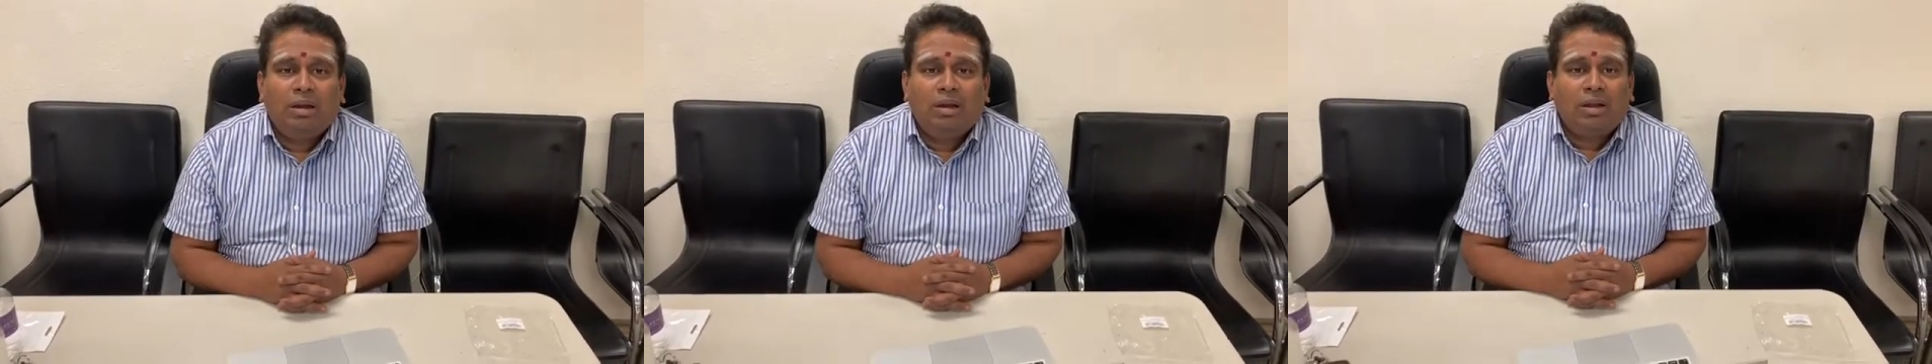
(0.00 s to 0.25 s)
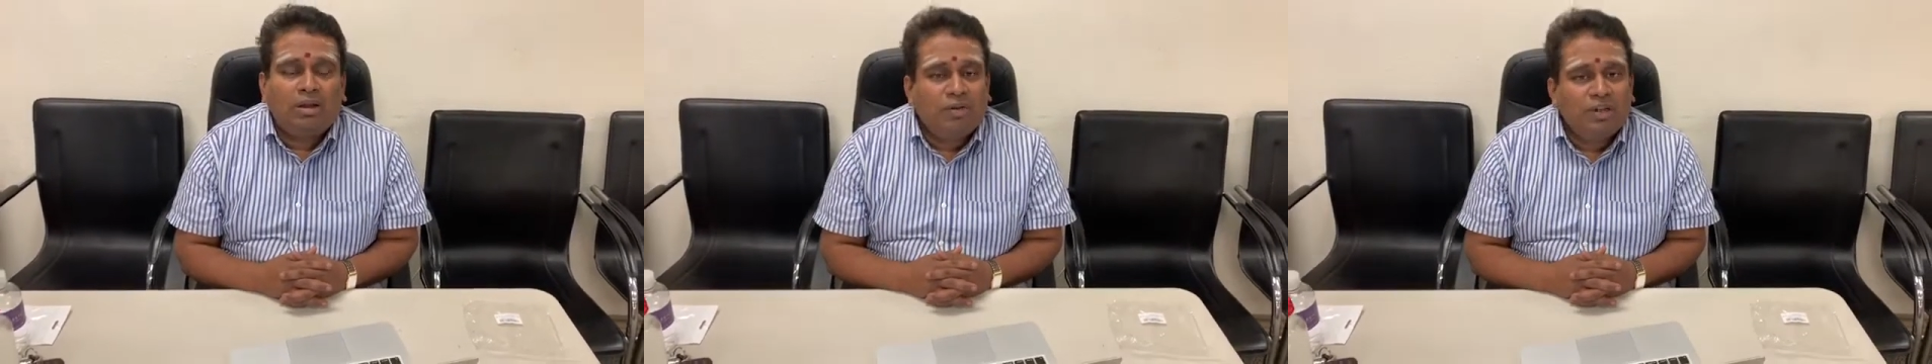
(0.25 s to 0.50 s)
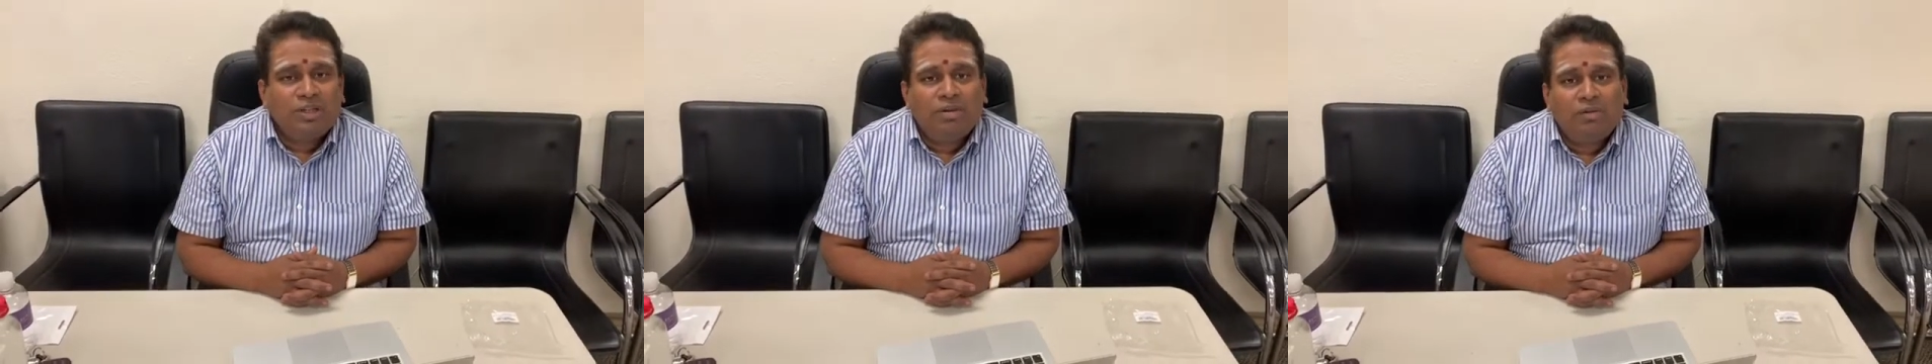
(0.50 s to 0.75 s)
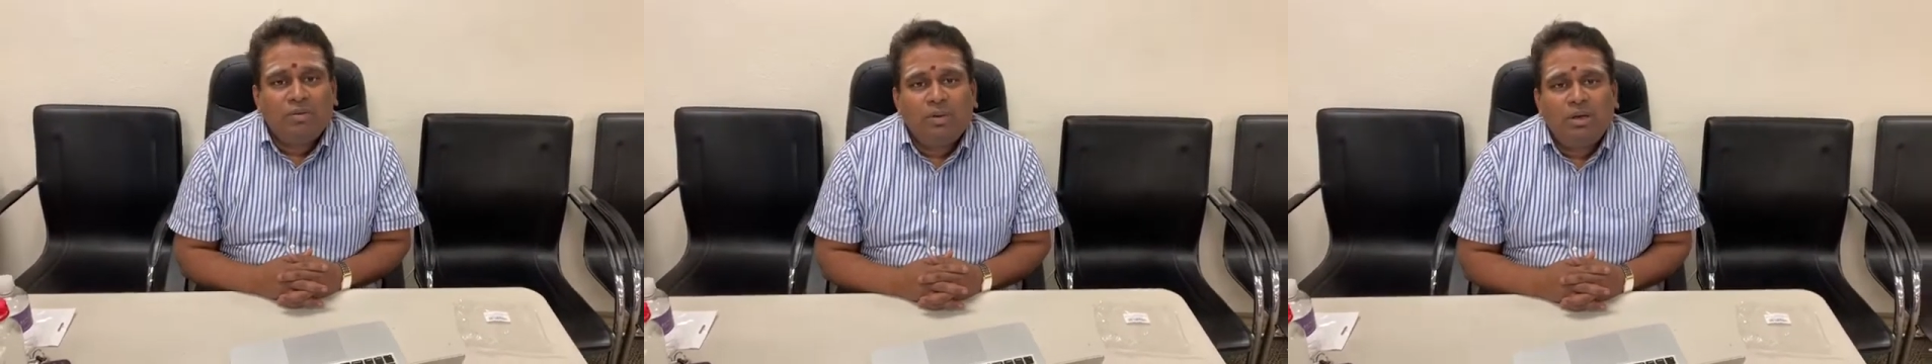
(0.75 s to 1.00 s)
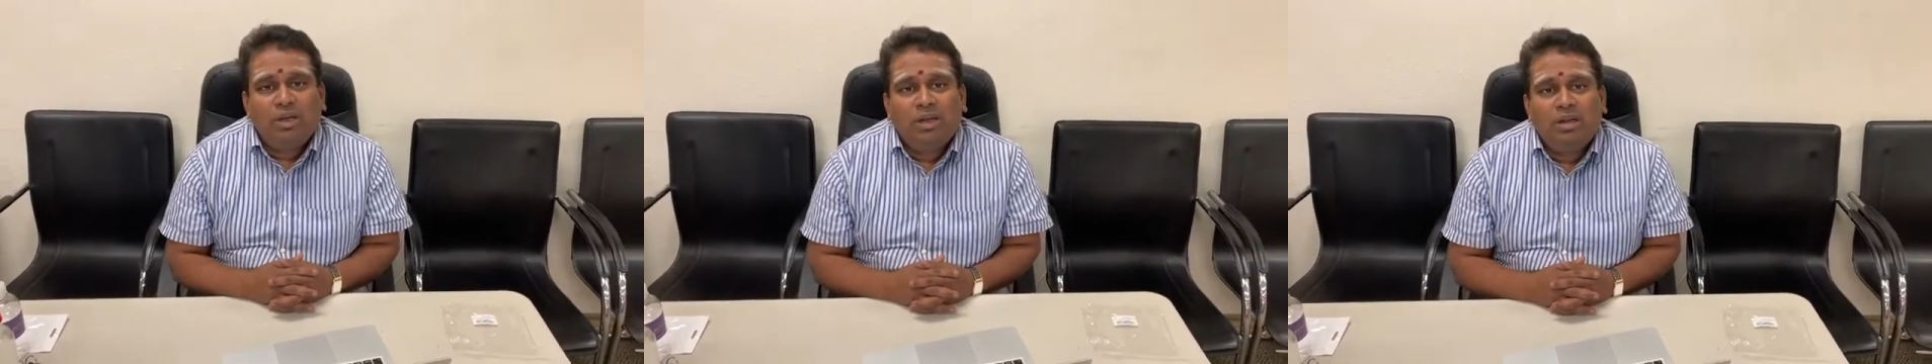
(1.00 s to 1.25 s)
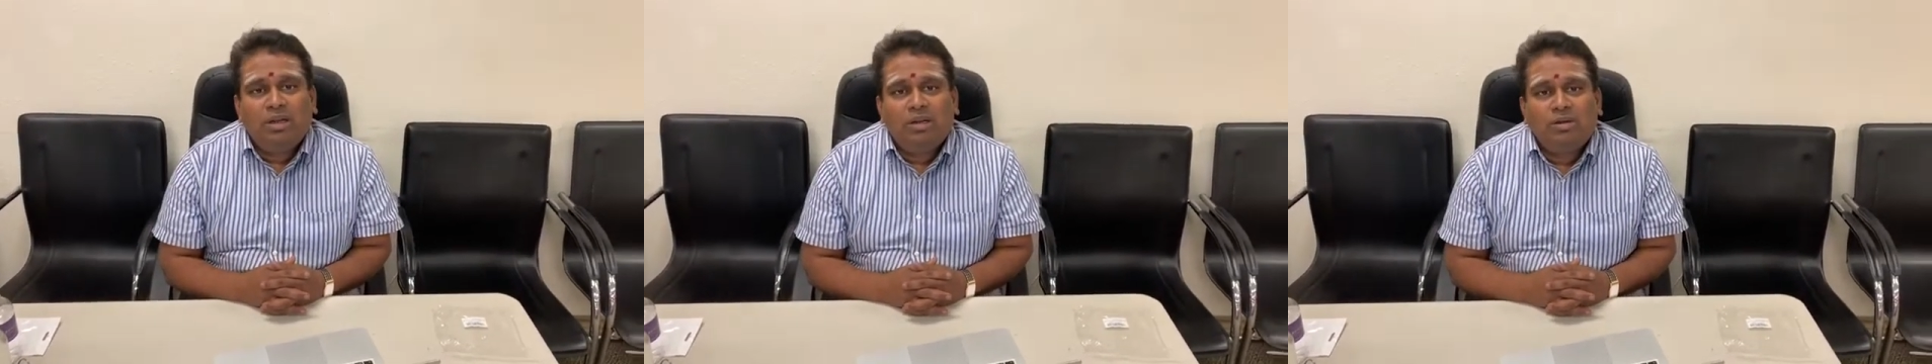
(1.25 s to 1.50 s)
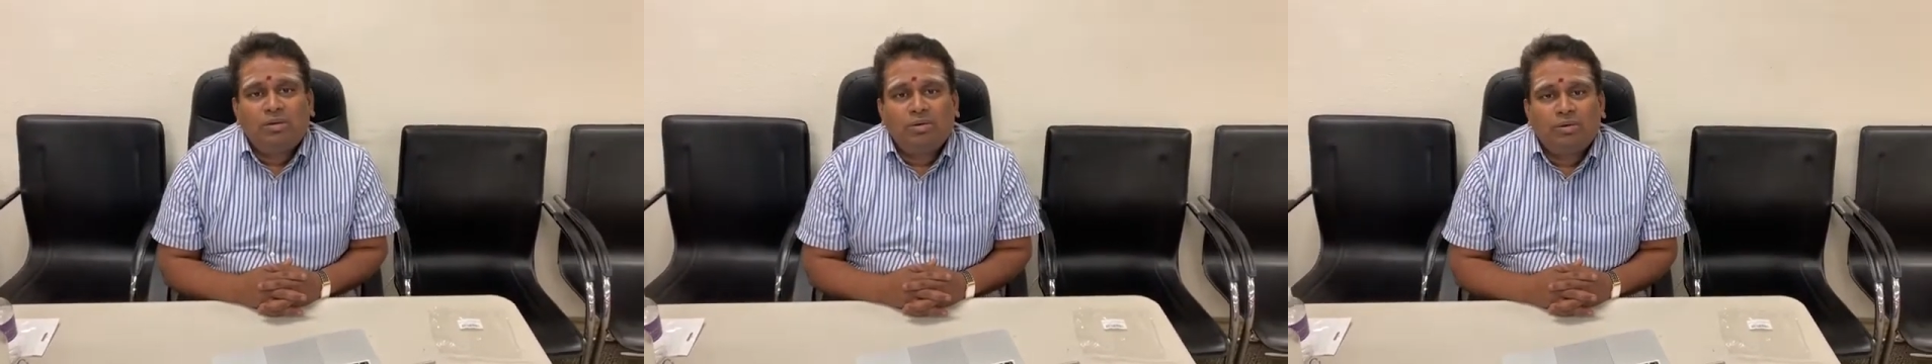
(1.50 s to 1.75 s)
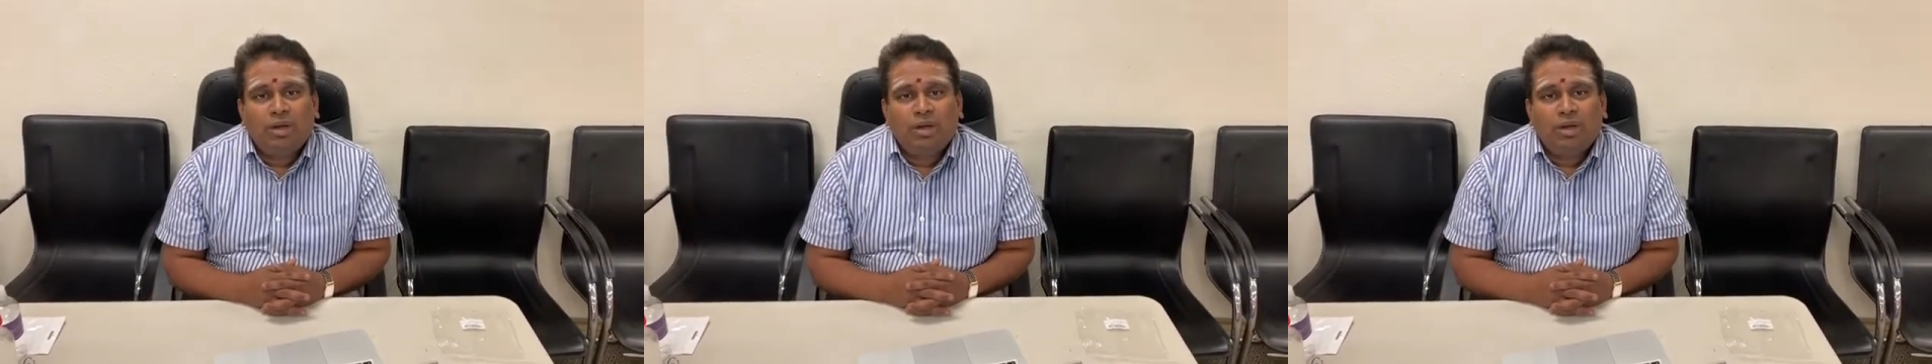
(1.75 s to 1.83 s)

request everybody to